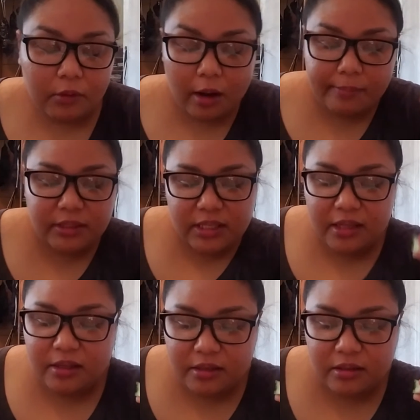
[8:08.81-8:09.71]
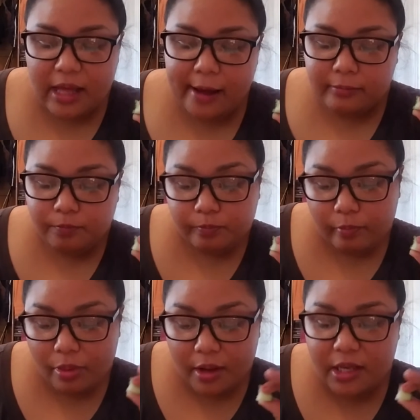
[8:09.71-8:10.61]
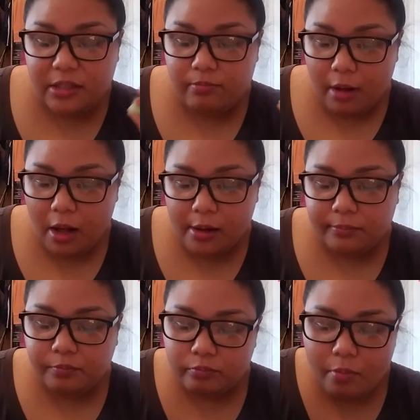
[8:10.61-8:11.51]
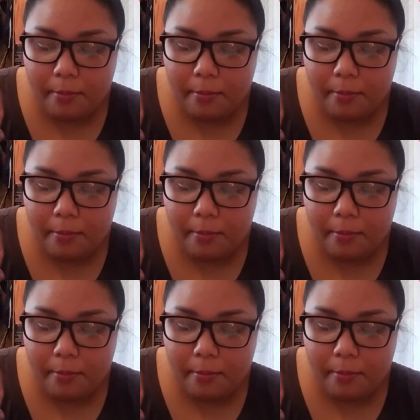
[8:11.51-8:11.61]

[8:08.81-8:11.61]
gonna say this, that it's bomb,